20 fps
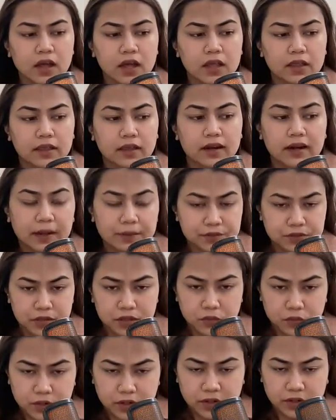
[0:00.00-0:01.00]
They're
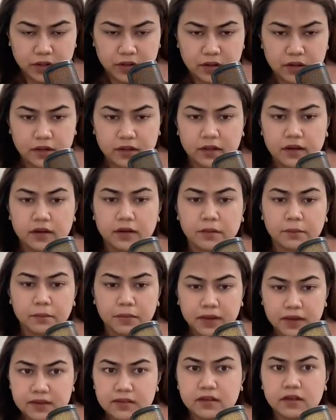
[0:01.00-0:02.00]
absolutely needed. They're
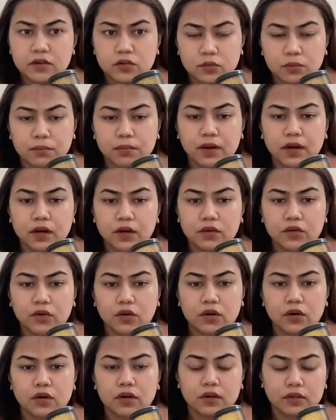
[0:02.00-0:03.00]
amazing to build
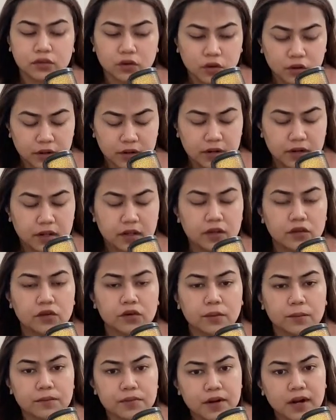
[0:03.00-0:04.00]
your authority, your
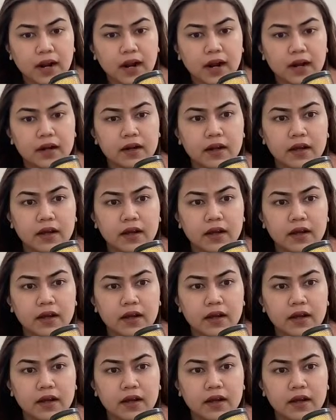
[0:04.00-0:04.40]
brand,